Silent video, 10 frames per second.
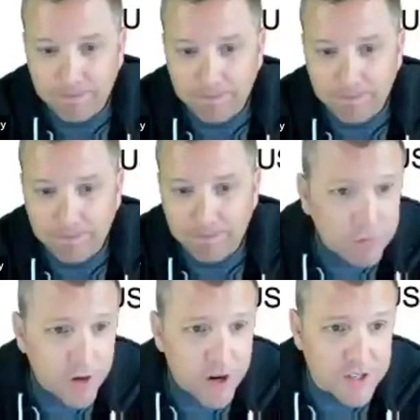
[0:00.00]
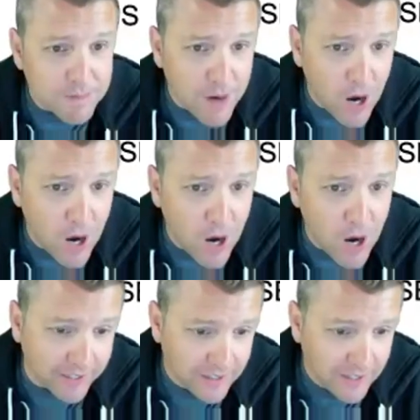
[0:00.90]
So first,
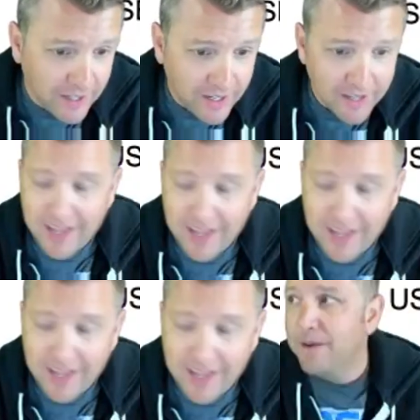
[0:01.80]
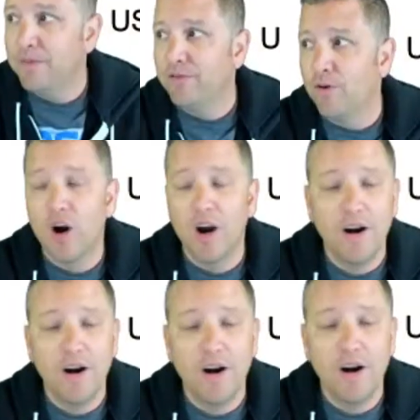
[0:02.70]
monitoring. Like I said before,
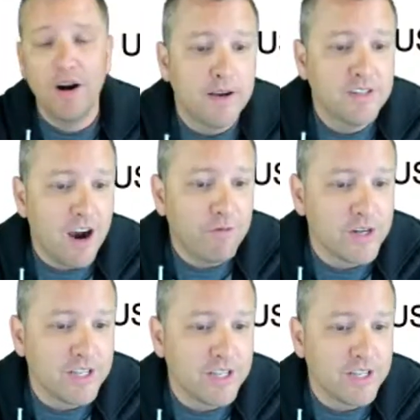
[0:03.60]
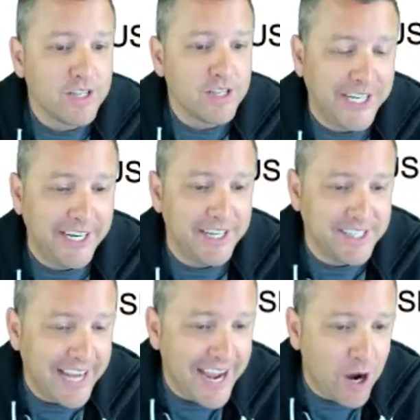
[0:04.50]
software delivery chain is
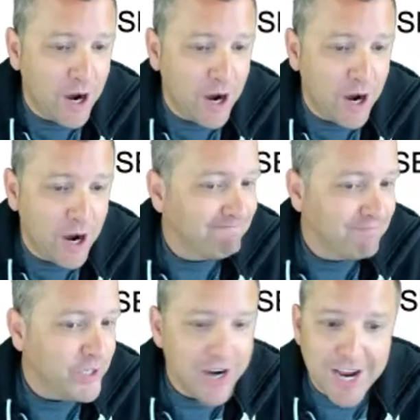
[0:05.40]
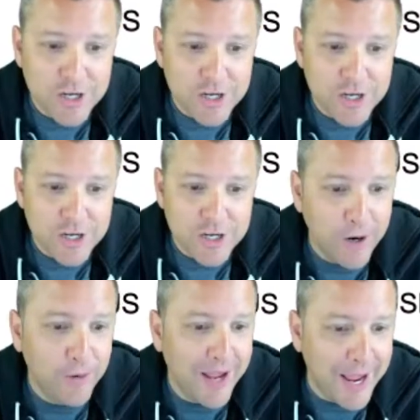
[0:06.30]
down. you're not shipping
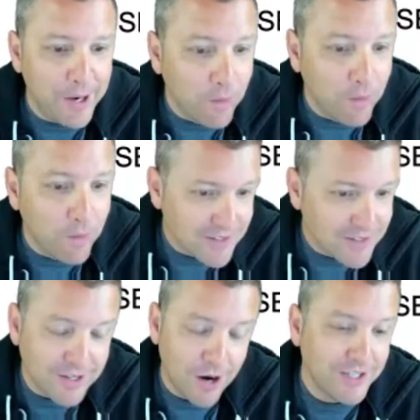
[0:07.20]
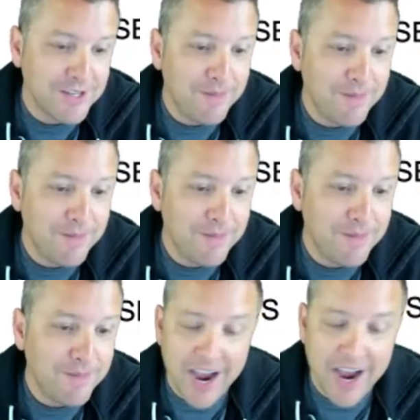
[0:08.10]
code anyways. So it doesn't matter
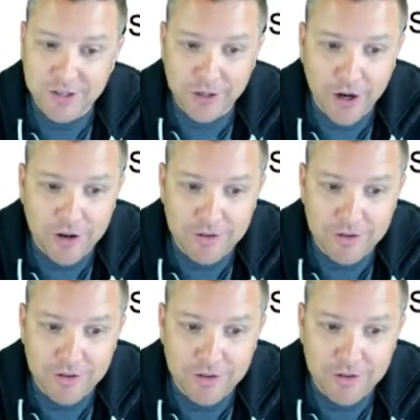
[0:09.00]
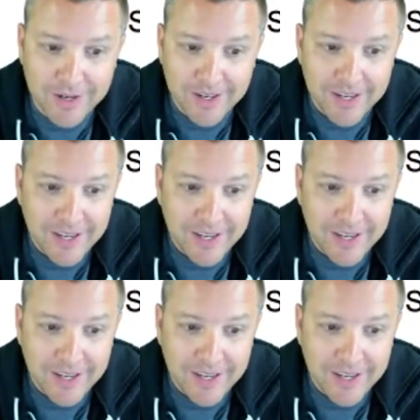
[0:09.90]
how fast you go, developer.